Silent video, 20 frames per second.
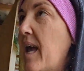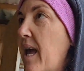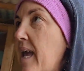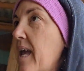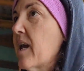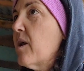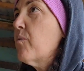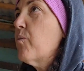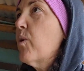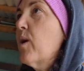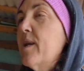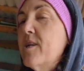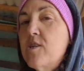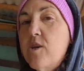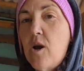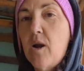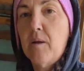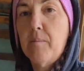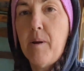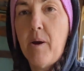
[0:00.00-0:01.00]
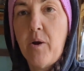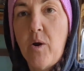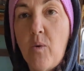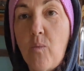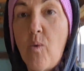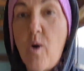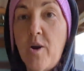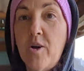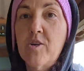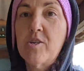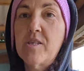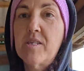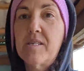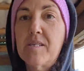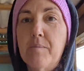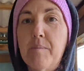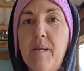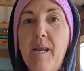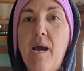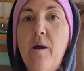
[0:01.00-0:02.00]
and we're going to talk about our water
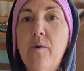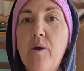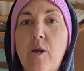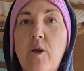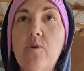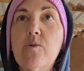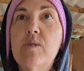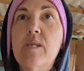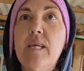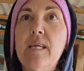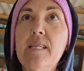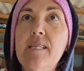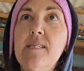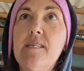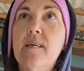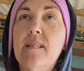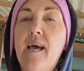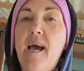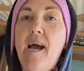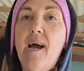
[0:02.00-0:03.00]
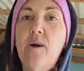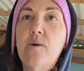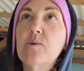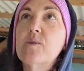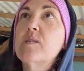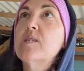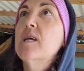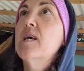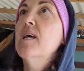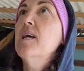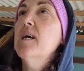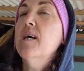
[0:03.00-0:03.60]
system and how it goes into the house.